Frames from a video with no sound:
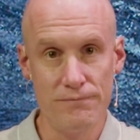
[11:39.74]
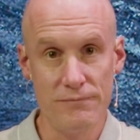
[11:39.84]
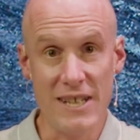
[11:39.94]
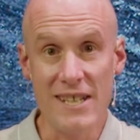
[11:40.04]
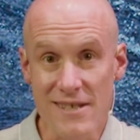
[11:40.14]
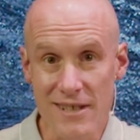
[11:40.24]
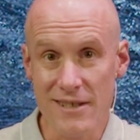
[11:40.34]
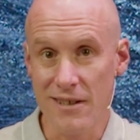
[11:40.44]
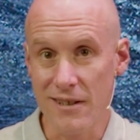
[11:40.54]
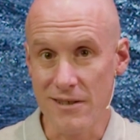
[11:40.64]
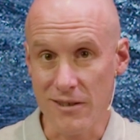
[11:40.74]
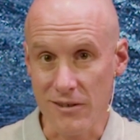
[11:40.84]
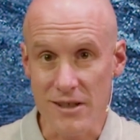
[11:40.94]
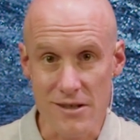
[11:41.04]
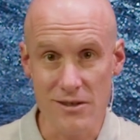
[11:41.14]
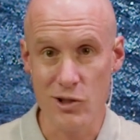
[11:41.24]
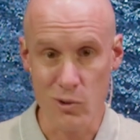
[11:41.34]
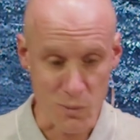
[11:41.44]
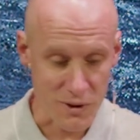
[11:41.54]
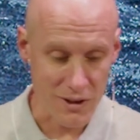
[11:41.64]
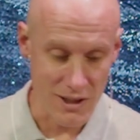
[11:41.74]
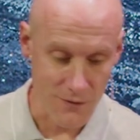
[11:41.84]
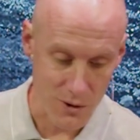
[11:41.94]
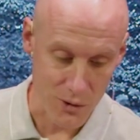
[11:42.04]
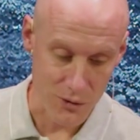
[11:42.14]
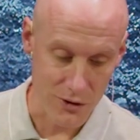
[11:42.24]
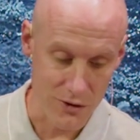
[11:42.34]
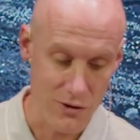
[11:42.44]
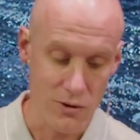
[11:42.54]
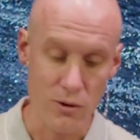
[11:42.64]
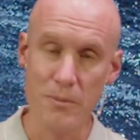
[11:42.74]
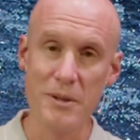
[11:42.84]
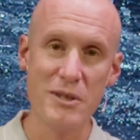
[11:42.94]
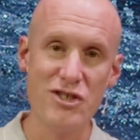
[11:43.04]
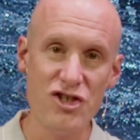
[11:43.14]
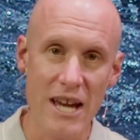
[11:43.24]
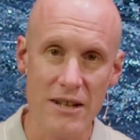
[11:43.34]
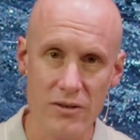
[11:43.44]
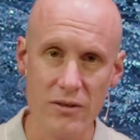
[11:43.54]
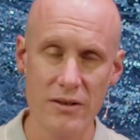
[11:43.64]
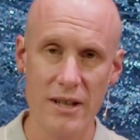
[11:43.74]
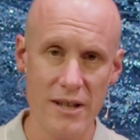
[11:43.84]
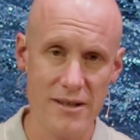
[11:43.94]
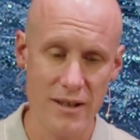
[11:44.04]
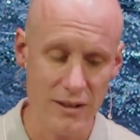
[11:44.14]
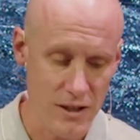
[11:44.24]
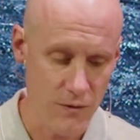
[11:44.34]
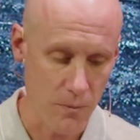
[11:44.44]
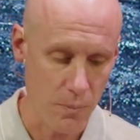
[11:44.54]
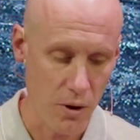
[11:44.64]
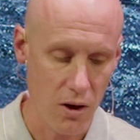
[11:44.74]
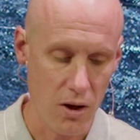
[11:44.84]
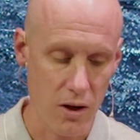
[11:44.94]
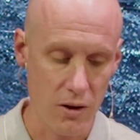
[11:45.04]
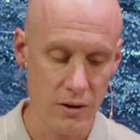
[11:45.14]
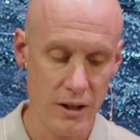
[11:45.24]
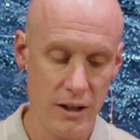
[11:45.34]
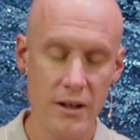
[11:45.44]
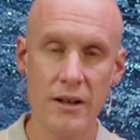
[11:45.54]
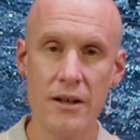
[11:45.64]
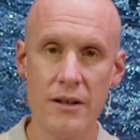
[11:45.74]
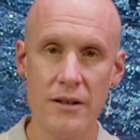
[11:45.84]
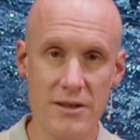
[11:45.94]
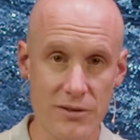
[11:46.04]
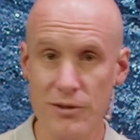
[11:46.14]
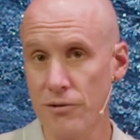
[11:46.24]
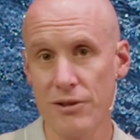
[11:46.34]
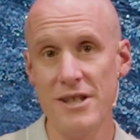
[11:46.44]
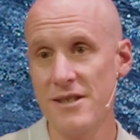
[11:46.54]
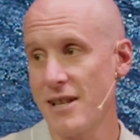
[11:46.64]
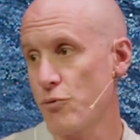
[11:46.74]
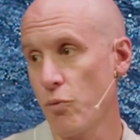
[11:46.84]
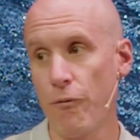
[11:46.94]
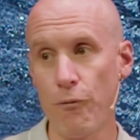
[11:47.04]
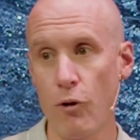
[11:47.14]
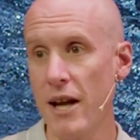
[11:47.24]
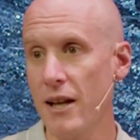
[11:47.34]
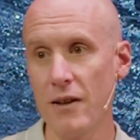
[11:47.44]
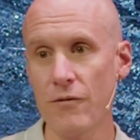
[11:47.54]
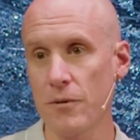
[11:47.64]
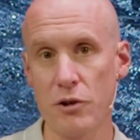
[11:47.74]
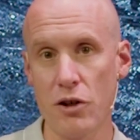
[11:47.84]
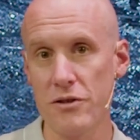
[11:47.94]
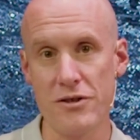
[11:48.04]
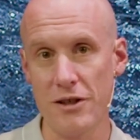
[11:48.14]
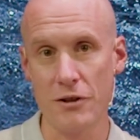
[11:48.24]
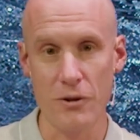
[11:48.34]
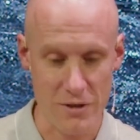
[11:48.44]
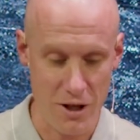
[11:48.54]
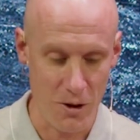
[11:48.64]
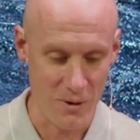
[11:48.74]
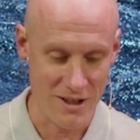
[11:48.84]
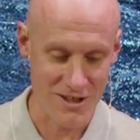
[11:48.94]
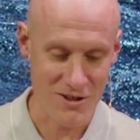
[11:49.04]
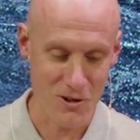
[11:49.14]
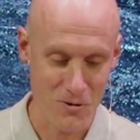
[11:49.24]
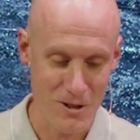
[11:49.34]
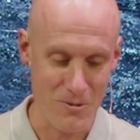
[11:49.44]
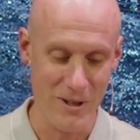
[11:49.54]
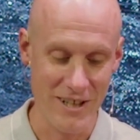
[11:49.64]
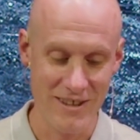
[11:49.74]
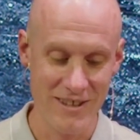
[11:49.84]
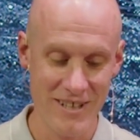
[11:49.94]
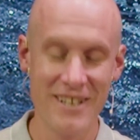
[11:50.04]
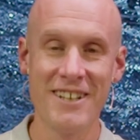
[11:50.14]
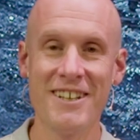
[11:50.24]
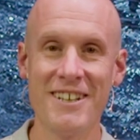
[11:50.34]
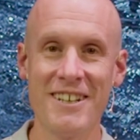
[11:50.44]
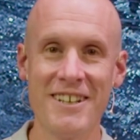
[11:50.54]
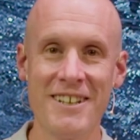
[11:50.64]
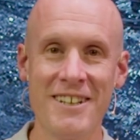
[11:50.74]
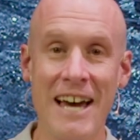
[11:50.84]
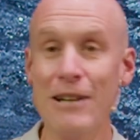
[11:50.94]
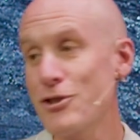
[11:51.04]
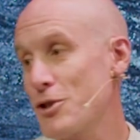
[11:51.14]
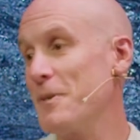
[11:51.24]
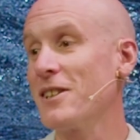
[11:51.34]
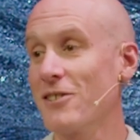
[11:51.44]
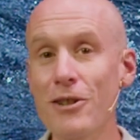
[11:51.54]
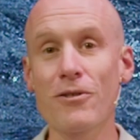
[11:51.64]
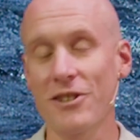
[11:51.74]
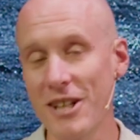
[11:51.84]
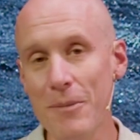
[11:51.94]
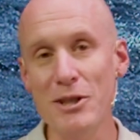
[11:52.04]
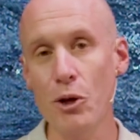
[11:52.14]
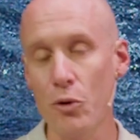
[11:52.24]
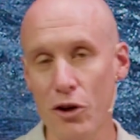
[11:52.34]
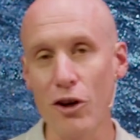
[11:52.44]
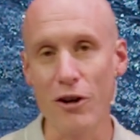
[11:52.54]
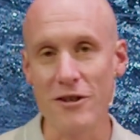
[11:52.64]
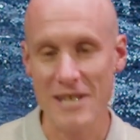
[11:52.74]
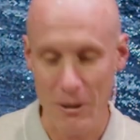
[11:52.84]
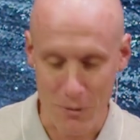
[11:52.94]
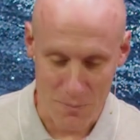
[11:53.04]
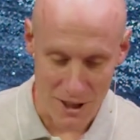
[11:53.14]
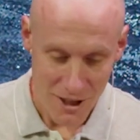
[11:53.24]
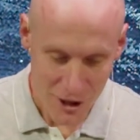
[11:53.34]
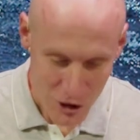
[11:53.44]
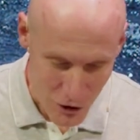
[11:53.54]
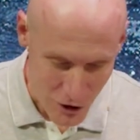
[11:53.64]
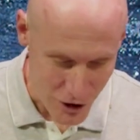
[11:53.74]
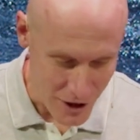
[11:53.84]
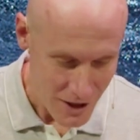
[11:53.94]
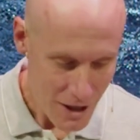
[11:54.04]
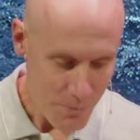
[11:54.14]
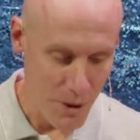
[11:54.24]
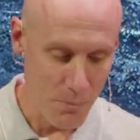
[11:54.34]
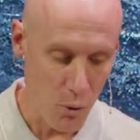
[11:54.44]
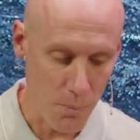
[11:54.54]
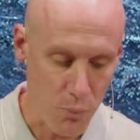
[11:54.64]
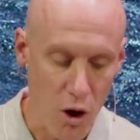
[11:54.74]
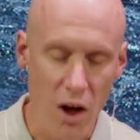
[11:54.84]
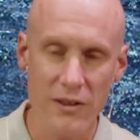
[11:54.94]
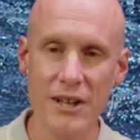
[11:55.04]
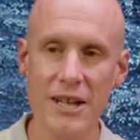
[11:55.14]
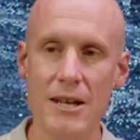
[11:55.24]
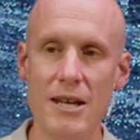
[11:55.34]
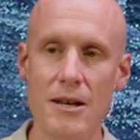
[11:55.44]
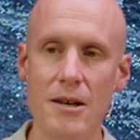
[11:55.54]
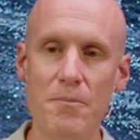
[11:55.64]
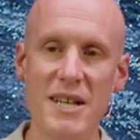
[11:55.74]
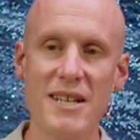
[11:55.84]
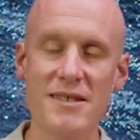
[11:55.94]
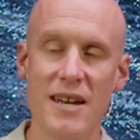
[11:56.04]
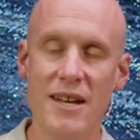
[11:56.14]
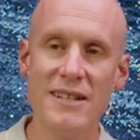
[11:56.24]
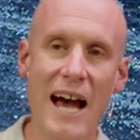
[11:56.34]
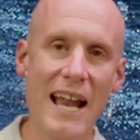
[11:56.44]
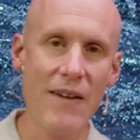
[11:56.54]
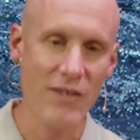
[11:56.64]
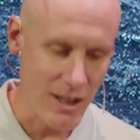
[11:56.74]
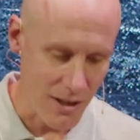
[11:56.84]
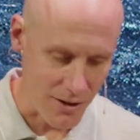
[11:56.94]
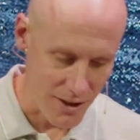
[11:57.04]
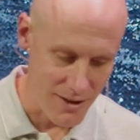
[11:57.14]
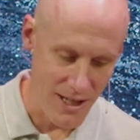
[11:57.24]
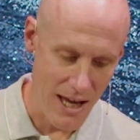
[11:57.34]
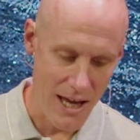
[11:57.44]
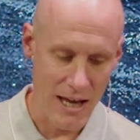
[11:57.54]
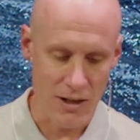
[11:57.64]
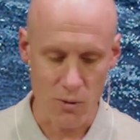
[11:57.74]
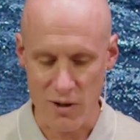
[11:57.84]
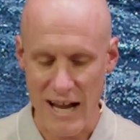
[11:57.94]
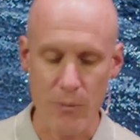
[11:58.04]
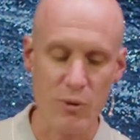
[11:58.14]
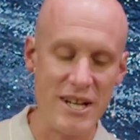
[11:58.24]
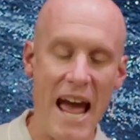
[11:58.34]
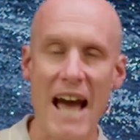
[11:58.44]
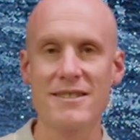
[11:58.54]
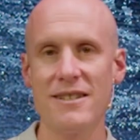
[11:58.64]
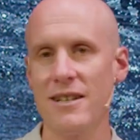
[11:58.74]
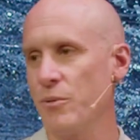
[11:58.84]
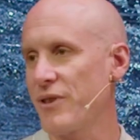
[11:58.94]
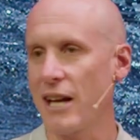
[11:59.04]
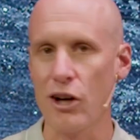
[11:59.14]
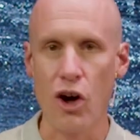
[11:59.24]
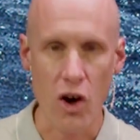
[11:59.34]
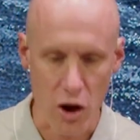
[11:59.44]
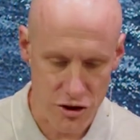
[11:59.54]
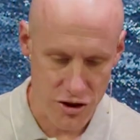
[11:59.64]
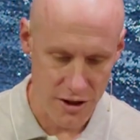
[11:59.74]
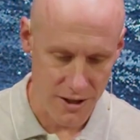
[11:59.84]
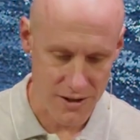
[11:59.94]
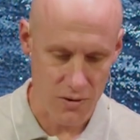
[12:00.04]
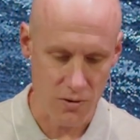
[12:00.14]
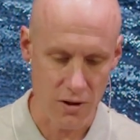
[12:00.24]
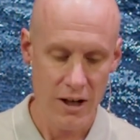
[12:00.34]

easy to, to listen to, really difficult to do. But, but gentleness, at least for Paul, is literally, he says, refraining from cursing those that we disagree with. I don't just mean literally, I mean, don't curse, that would be good. But more broadly, it, it means not having ill intent or not reacting with like harshness or,